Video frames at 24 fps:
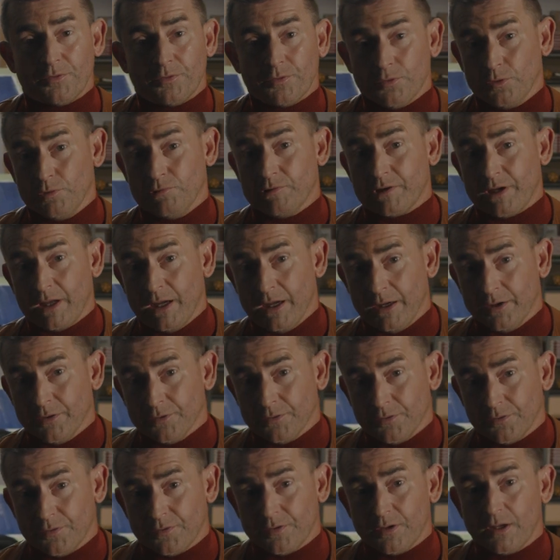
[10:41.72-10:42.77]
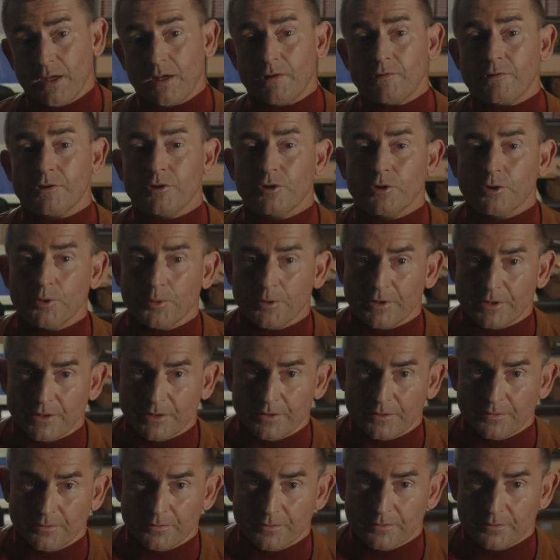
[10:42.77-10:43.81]
or accounts are
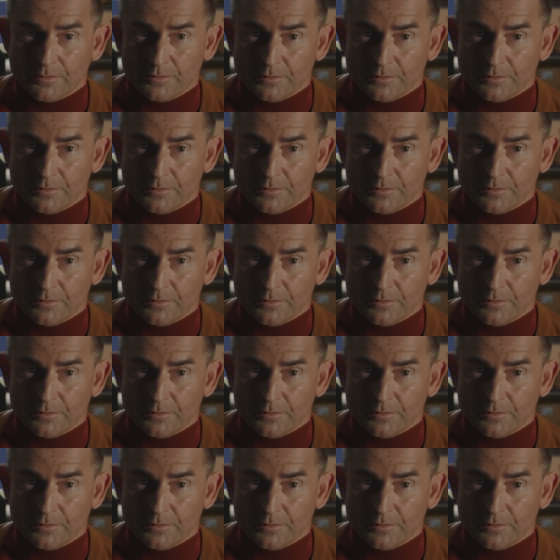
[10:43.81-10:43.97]
annuities.